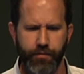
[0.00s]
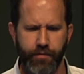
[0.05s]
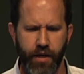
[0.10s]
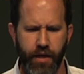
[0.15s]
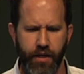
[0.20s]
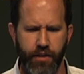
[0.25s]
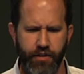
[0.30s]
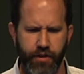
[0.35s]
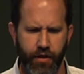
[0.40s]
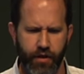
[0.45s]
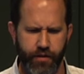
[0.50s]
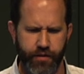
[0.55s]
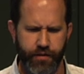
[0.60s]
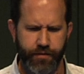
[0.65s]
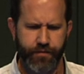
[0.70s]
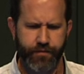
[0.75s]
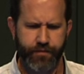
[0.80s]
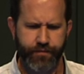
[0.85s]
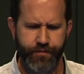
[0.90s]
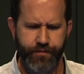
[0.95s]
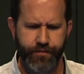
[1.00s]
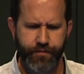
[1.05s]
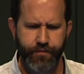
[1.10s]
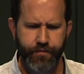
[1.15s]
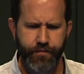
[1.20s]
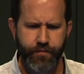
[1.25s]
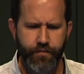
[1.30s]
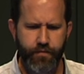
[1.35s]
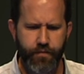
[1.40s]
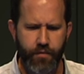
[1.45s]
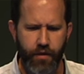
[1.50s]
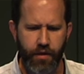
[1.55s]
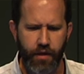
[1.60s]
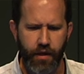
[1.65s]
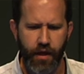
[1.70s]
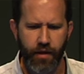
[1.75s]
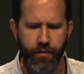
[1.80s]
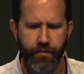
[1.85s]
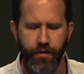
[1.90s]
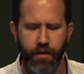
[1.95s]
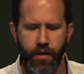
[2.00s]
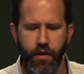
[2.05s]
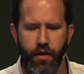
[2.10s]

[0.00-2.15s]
Kind of sucks. Okay.